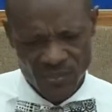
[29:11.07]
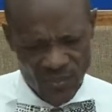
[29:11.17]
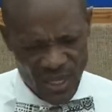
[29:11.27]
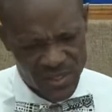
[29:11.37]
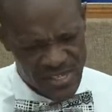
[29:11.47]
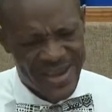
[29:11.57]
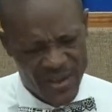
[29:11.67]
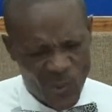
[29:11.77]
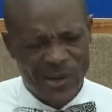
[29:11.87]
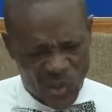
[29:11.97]
Just say, if you
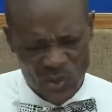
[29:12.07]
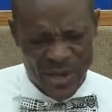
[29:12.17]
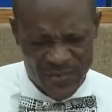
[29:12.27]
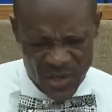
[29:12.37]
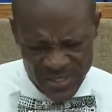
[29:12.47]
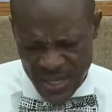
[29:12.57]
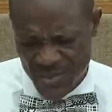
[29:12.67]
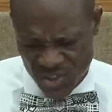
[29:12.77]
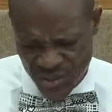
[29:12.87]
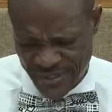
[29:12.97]
want to go to heaven, just tell me
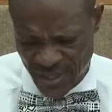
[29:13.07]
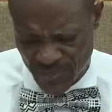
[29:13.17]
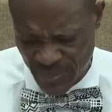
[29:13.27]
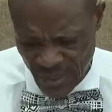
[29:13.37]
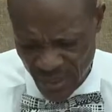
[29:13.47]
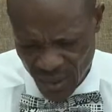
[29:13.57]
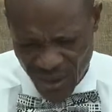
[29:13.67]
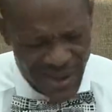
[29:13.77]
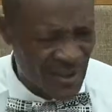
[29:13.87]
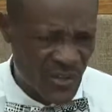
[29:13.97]
straight up. All
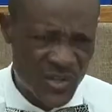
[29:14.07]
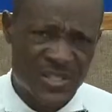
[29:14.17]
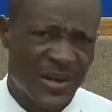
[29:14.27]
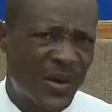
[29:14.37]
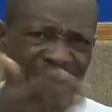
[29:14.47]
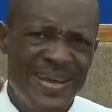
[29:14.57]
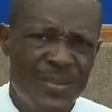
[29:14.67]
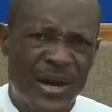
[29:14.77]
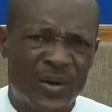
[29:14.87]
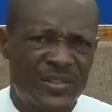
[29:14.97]
I have to do is just look out the
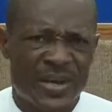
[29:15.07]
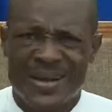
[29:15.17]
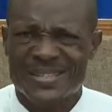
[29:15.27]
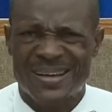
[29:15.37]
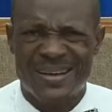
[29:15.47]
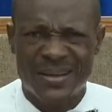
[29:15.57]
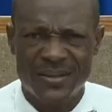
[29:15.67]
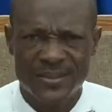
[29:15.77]
demon out there, that's all.